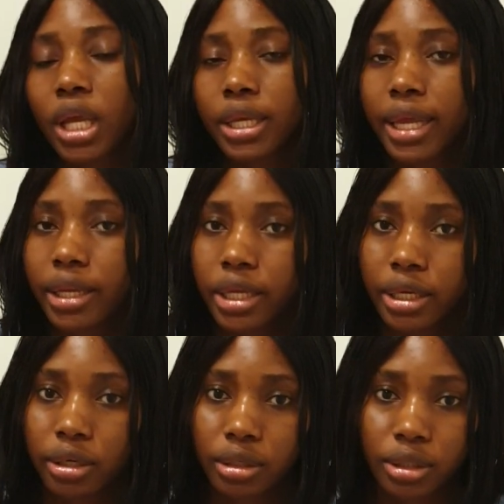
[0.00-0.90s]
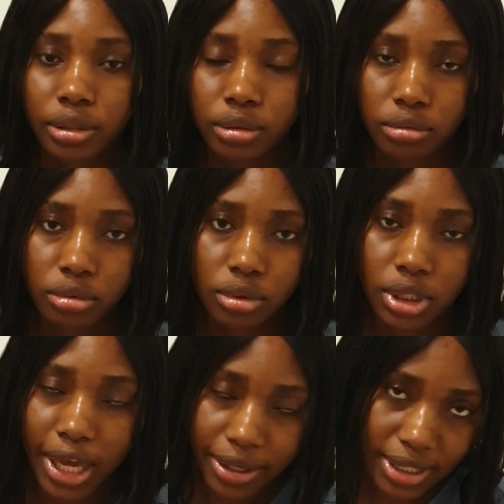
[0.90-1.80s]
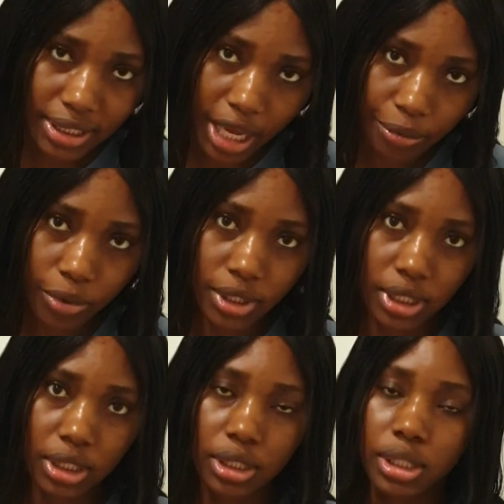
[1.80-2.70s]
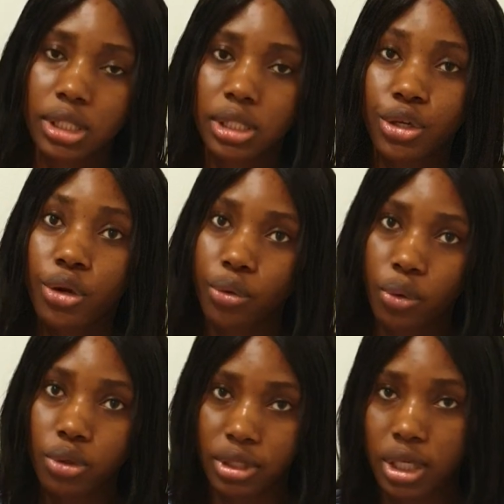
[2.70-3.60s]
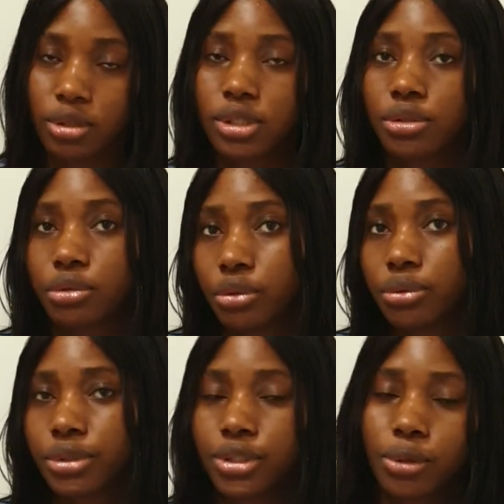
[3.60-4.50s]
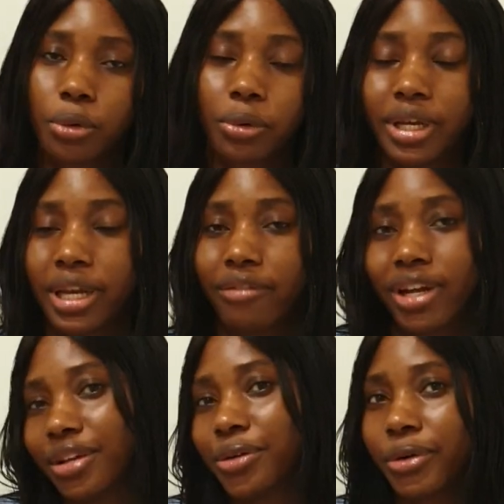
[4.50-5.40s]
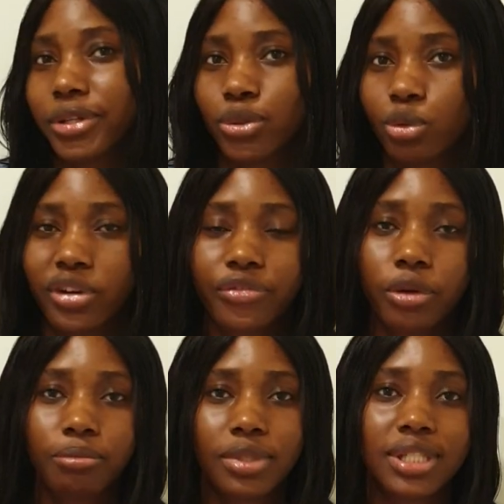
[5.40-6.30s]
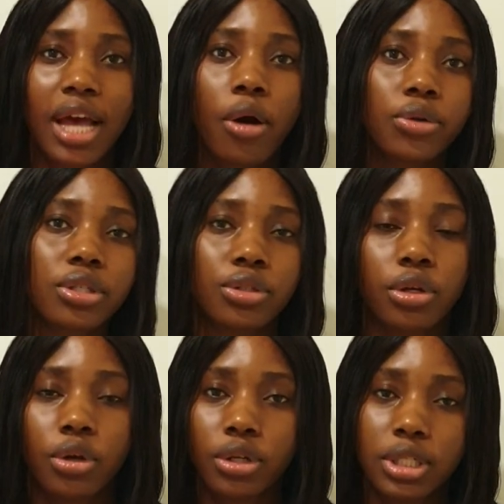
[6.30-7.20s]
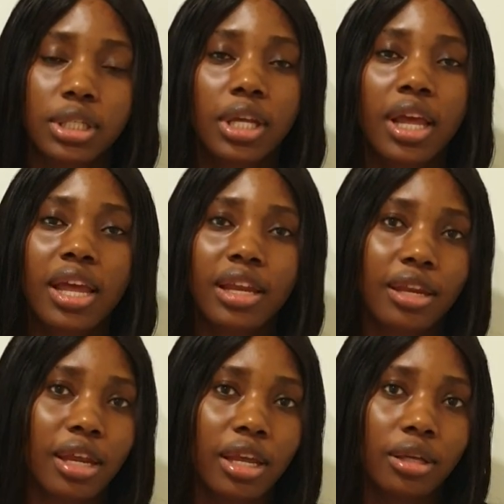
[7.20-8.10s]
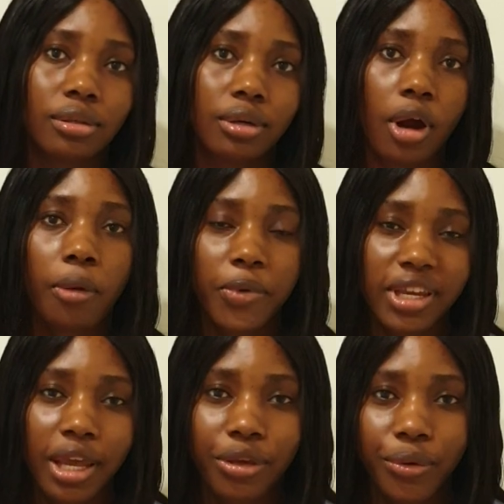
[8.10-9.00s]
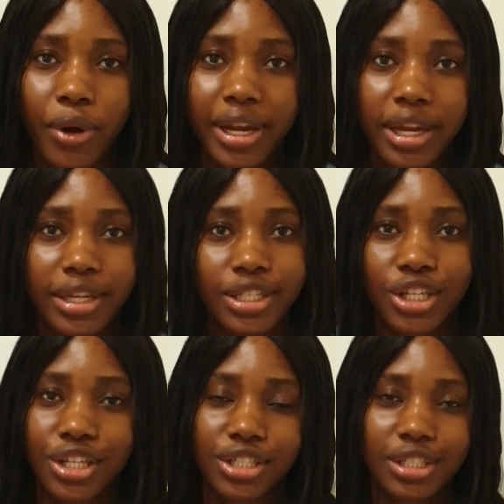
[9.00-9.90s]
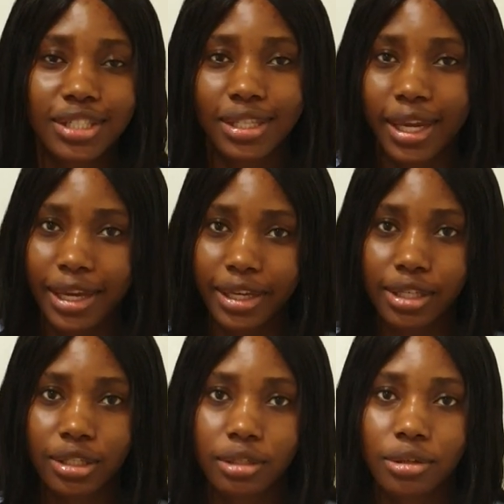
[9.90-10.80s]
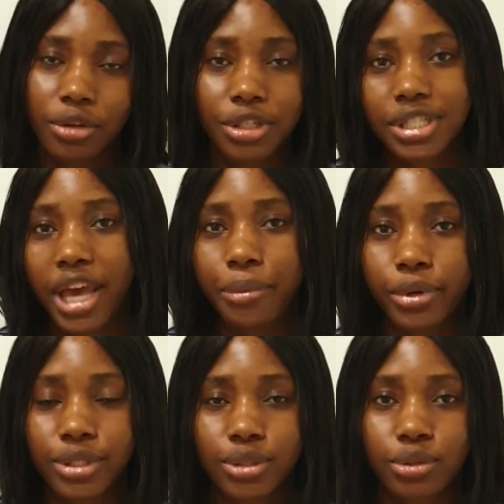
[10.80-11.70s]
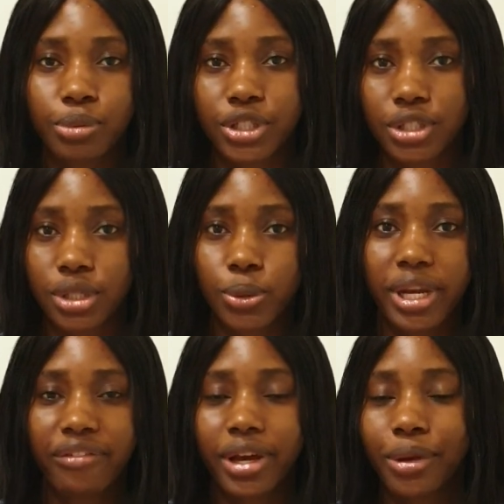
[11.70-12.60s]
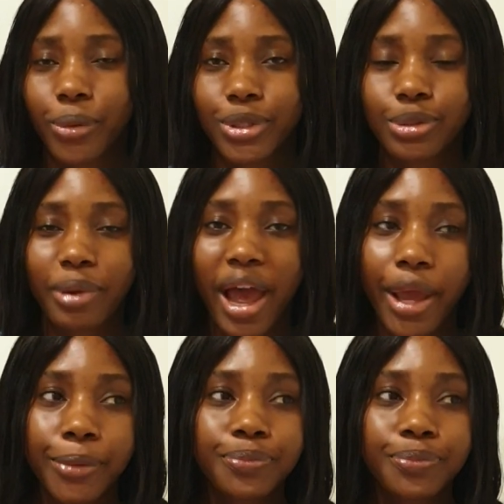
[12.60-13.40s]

Then in the Southern Cyprus, it is euro. They use euro. So whenever they cross over from south to north, they come with their euro and then they change it in North Cyprus to purchase whatever they want to buy.